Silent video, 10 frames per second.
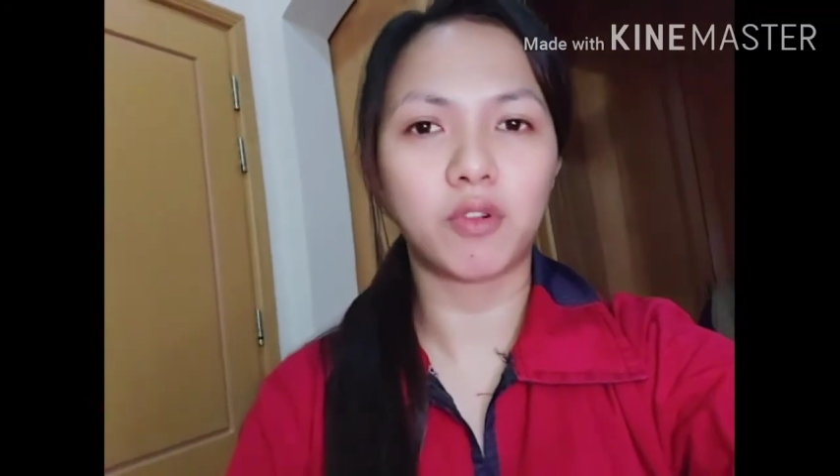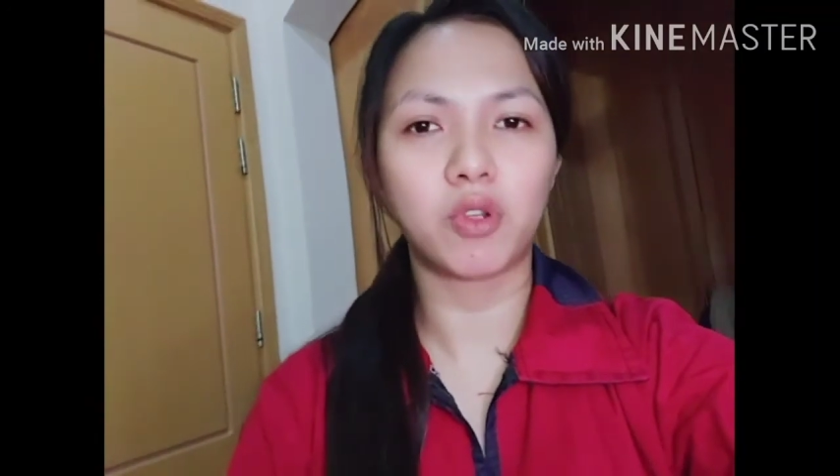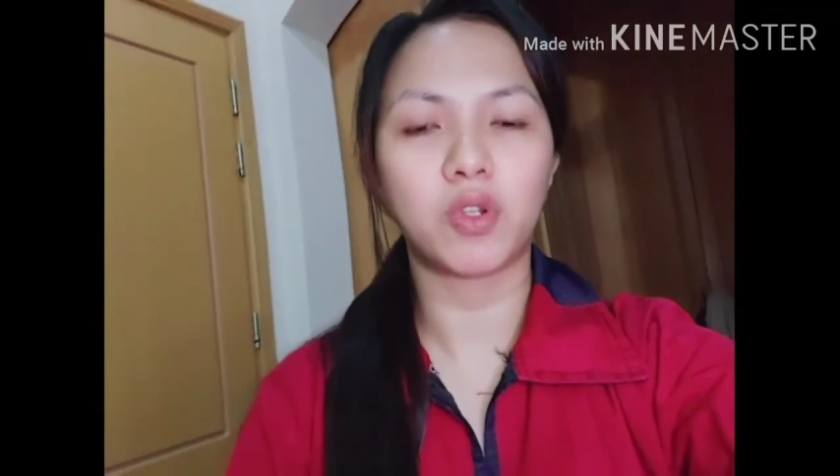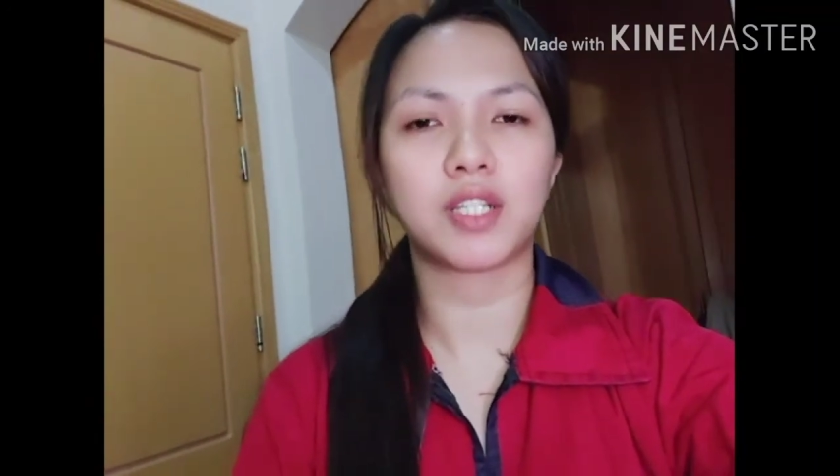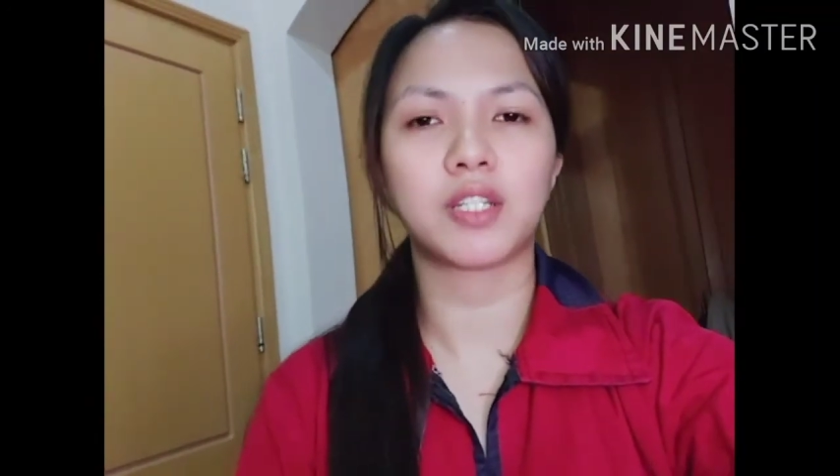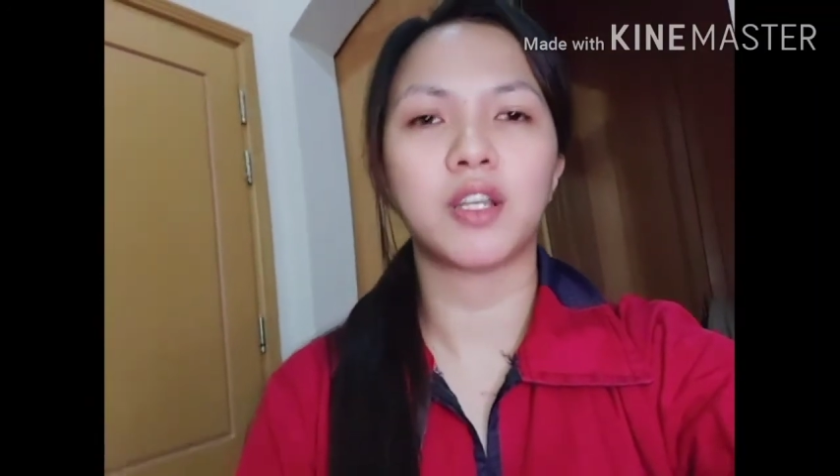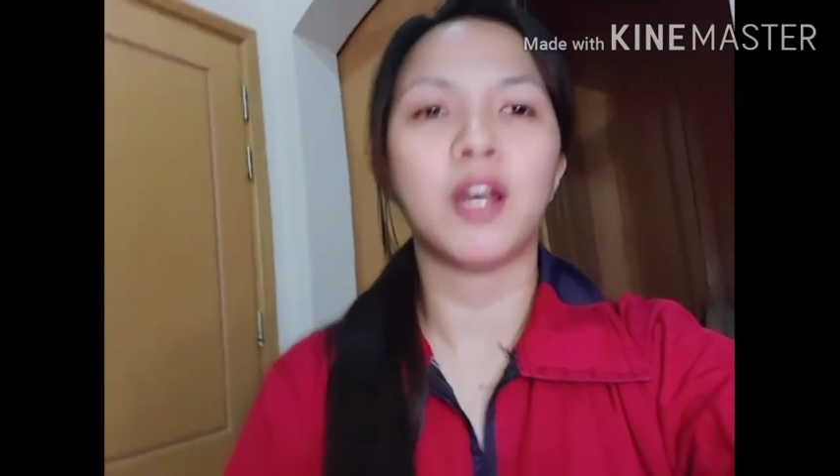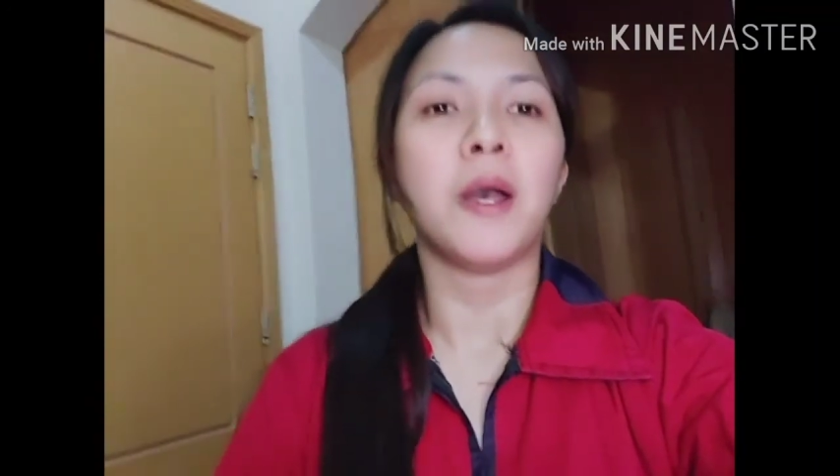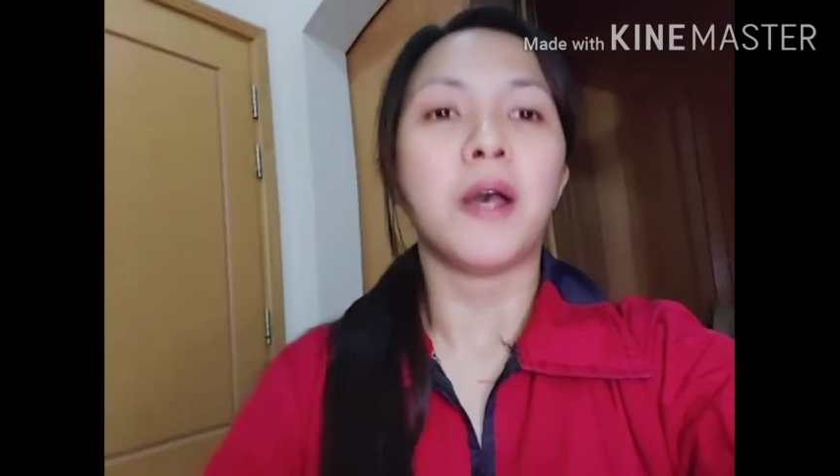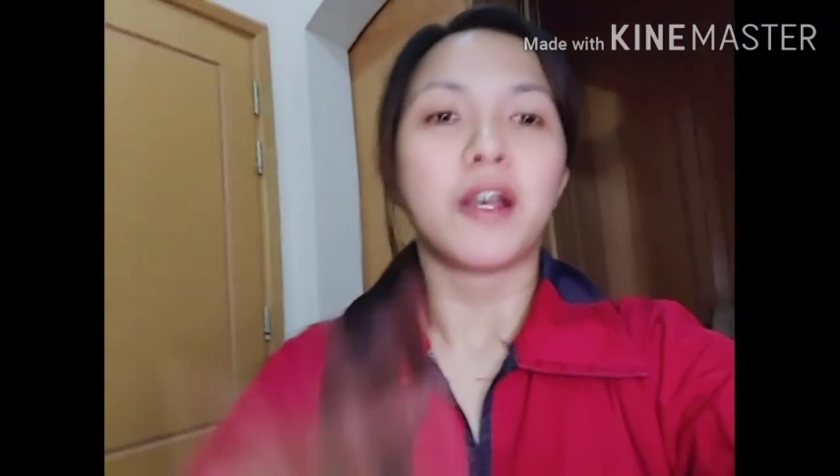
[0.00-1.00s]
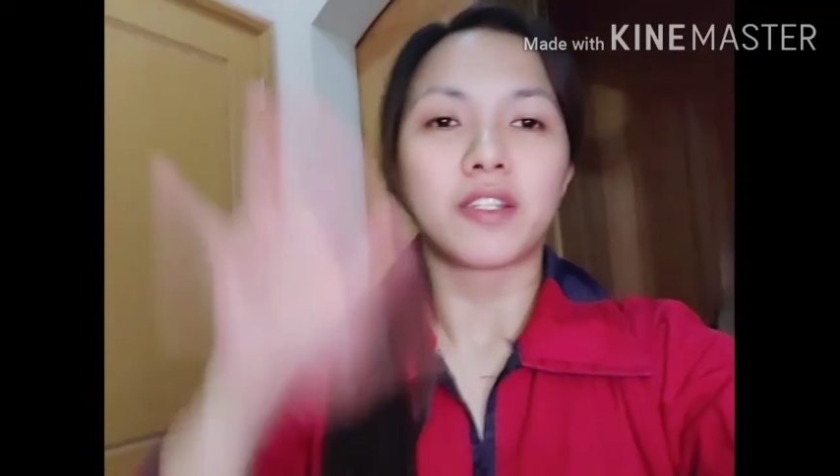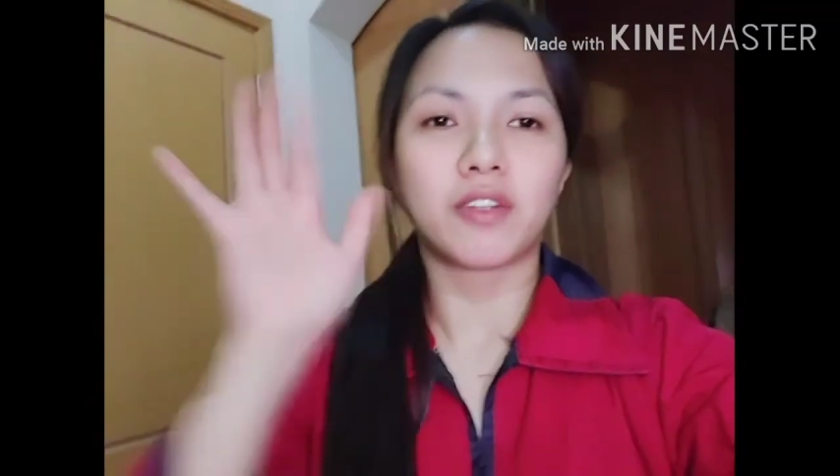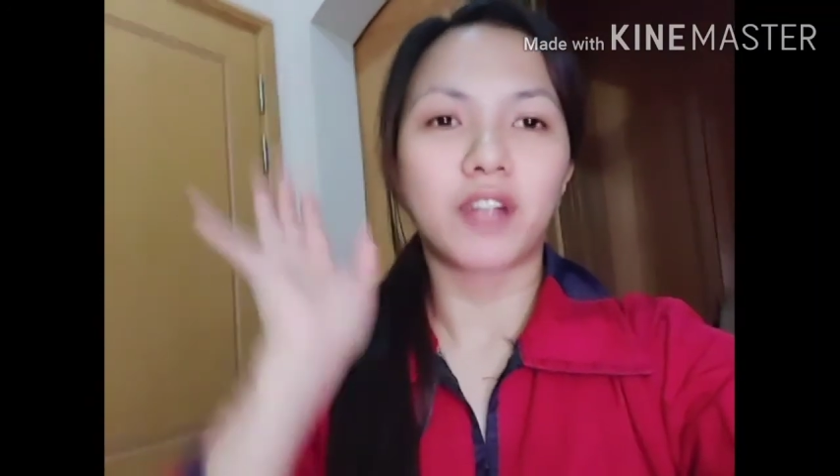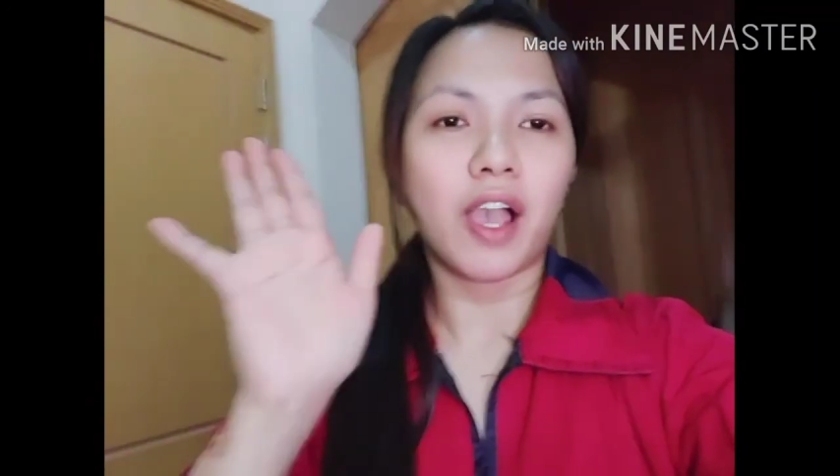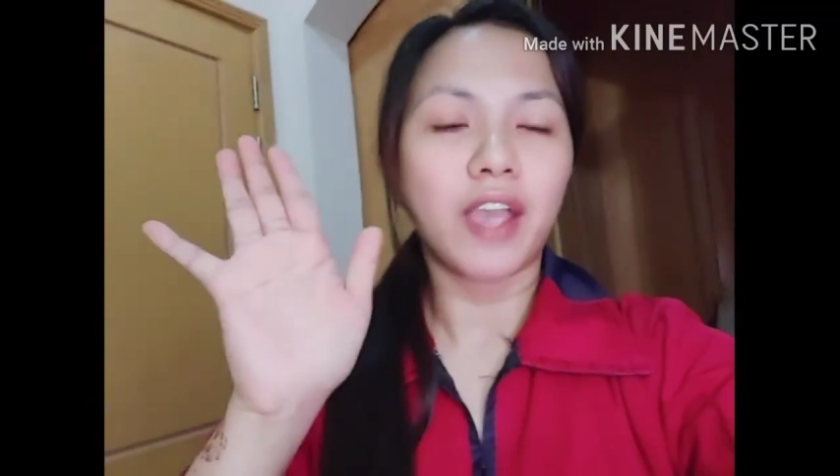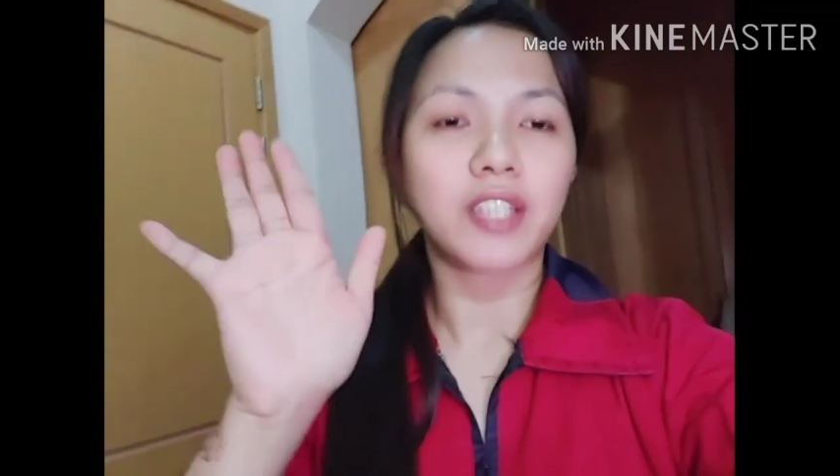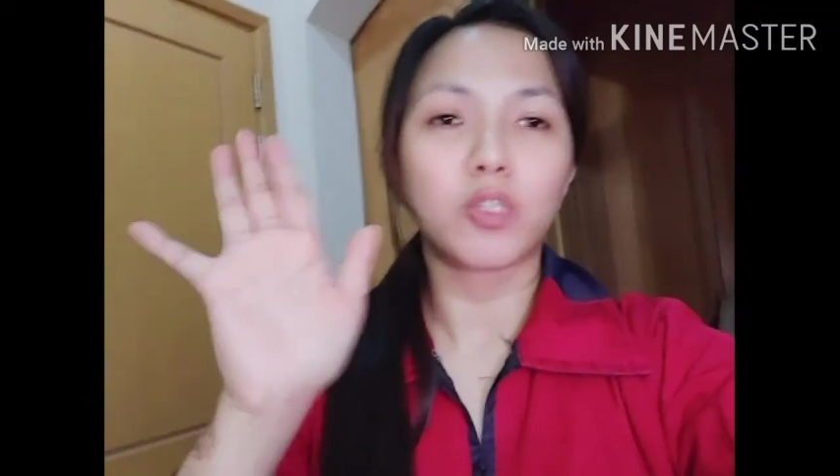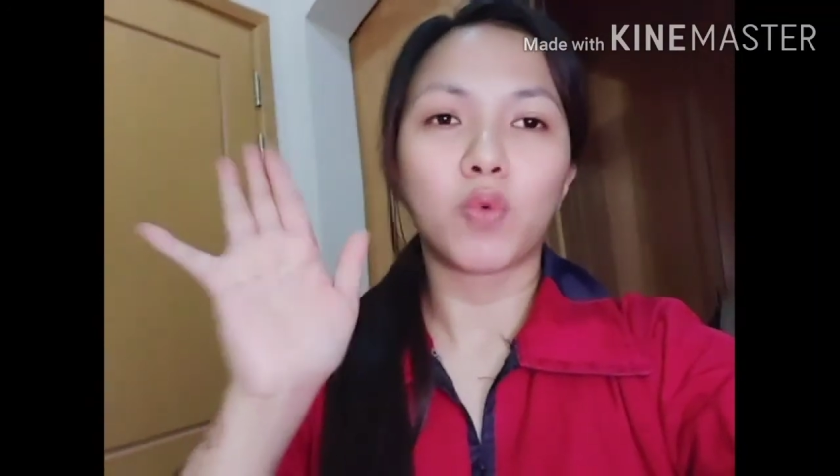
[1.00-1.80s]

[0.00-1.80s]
WH. So guys,